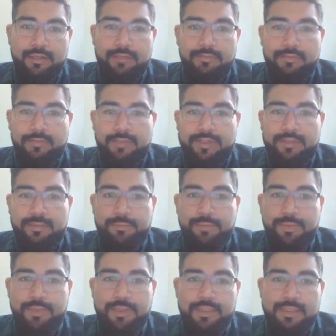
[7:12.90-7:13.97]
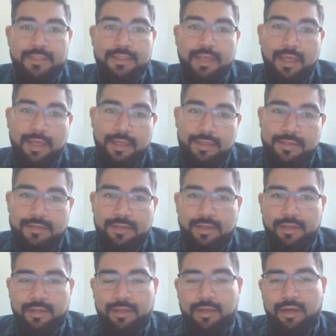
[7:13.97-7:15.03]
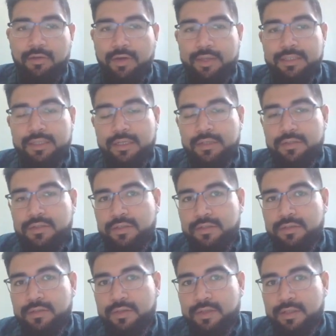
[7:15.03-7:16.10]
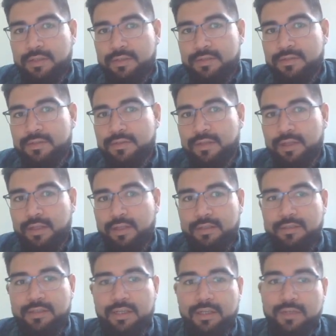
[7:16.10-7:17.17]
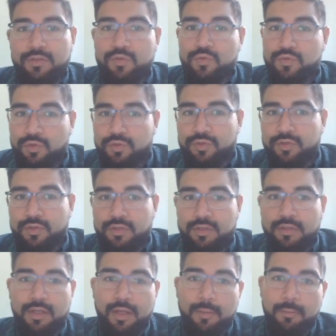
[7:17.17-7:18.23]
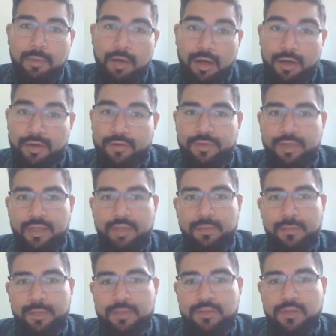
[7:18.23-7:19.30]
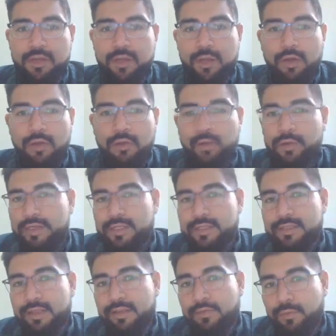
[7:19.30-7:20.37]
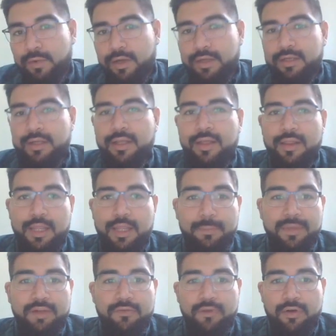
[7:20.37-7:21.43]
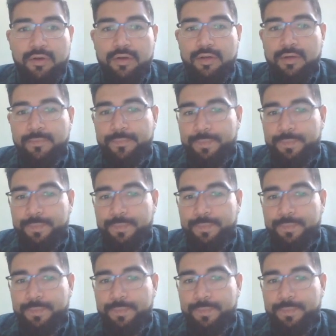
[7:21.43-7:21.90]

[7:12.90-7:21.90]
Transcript: for example, in this case, our attention is taken to certain part of the image, or in this other one, the mirror